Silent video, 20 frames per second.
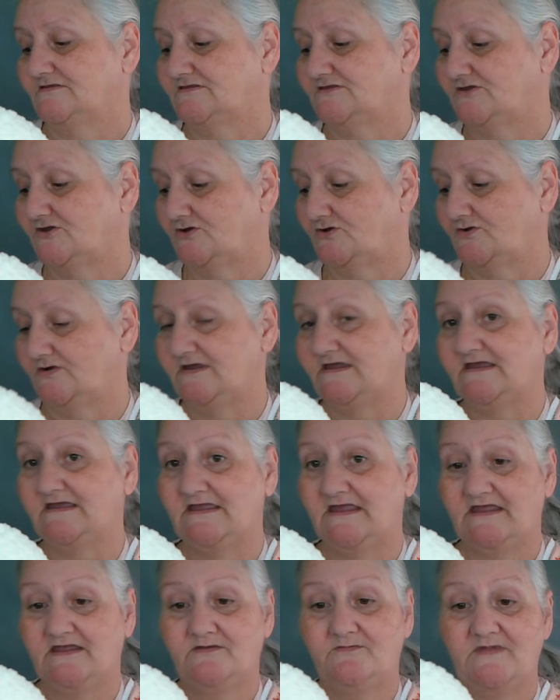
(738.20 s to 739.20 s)
So it
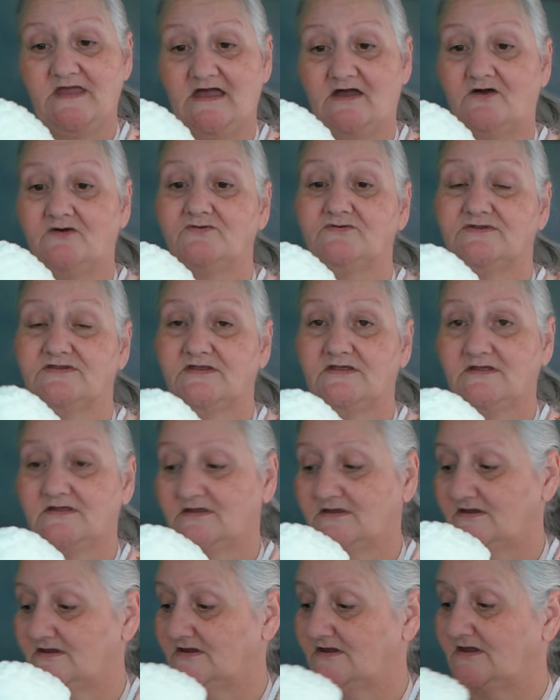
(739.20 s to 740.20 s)
came out
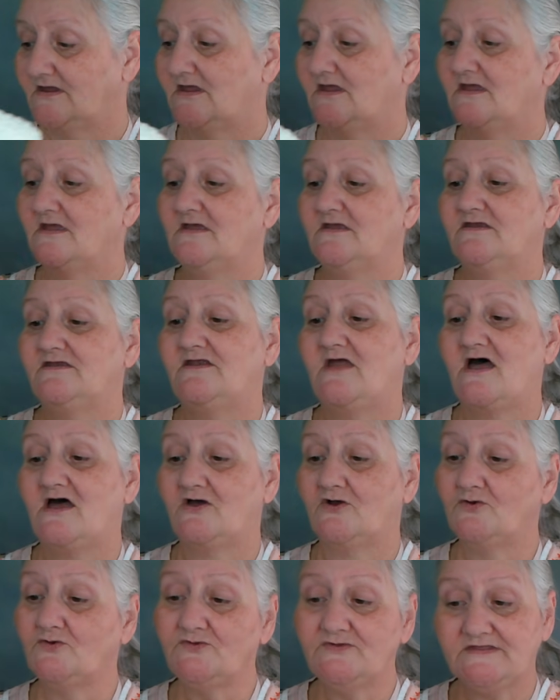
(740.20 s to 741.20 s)

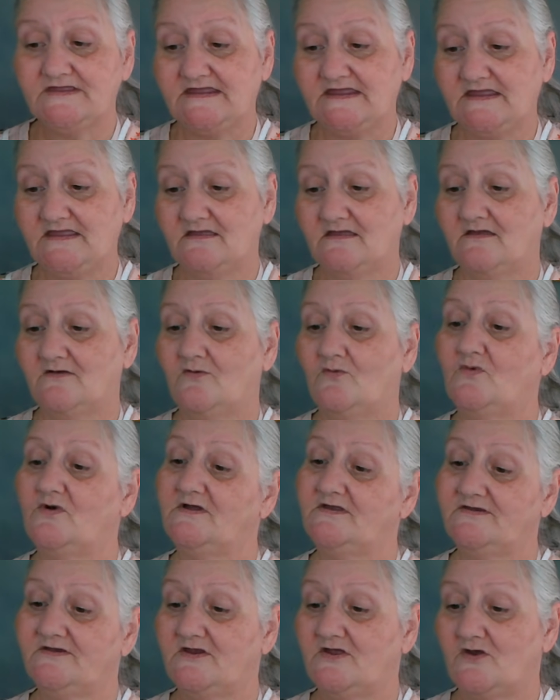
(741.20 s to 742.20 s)
not only
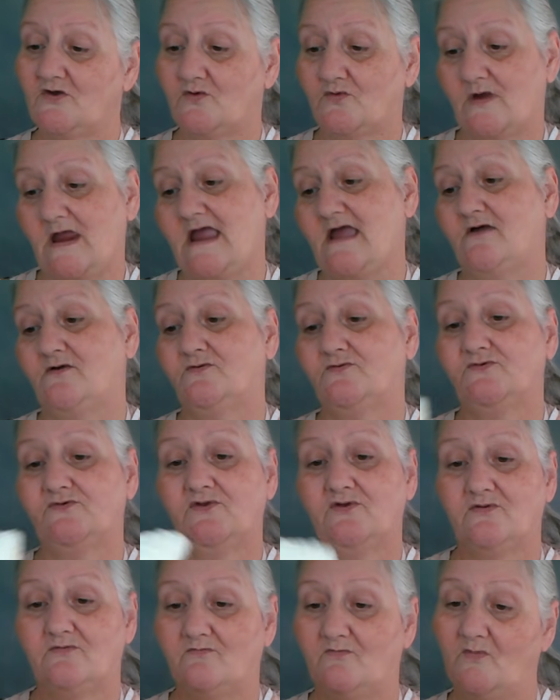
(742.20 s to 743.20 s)
1 round
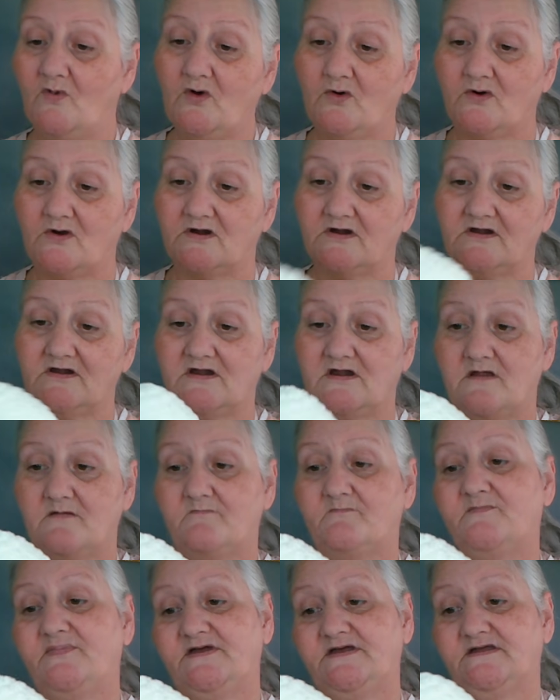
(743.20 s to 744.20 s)
more,
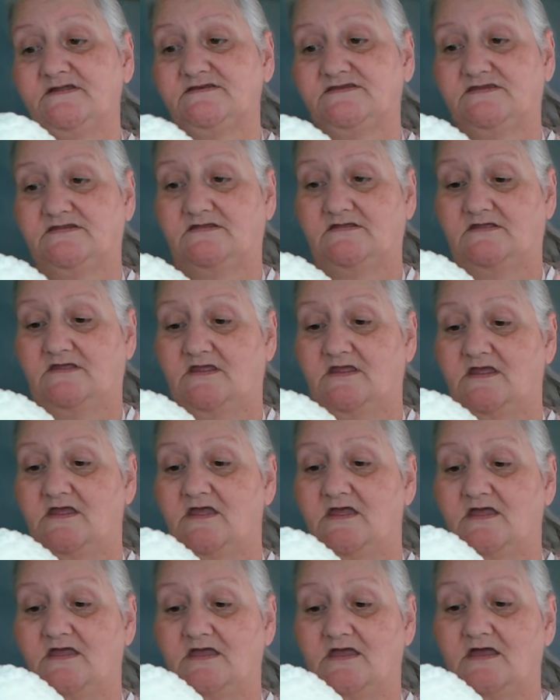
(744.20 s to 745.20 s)
but
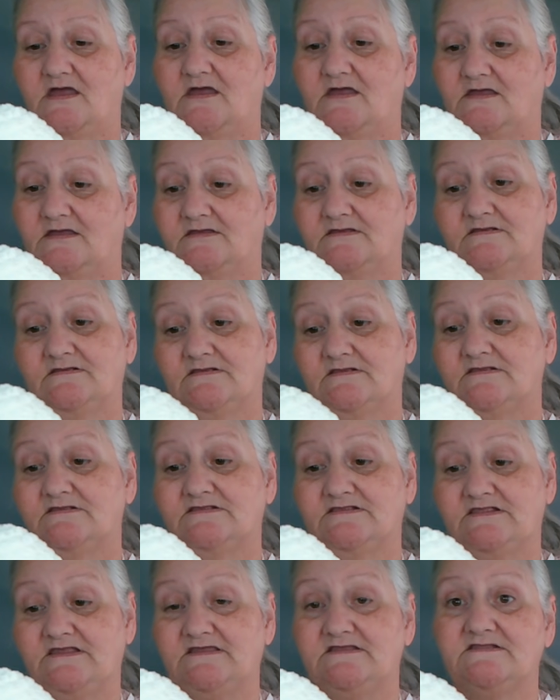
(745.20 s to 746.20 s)

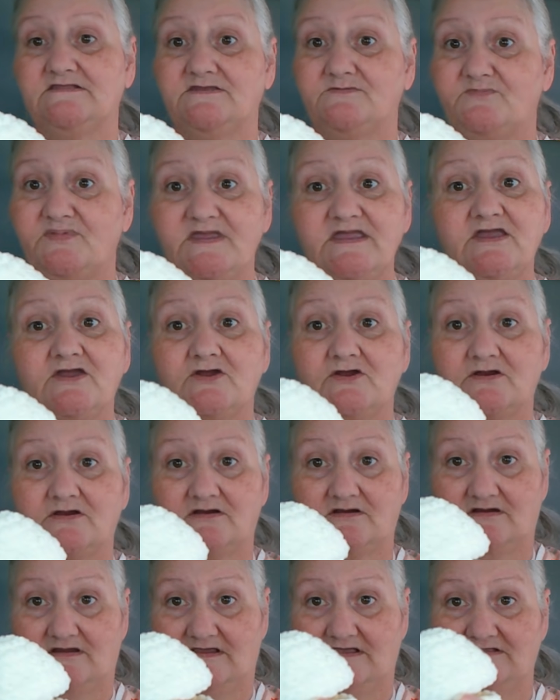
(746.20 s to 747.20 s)
slightly
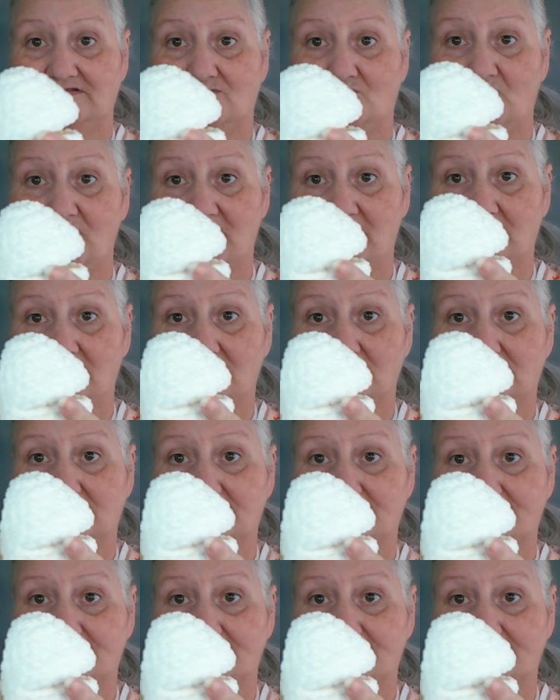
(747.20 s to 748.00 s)
bigger as well.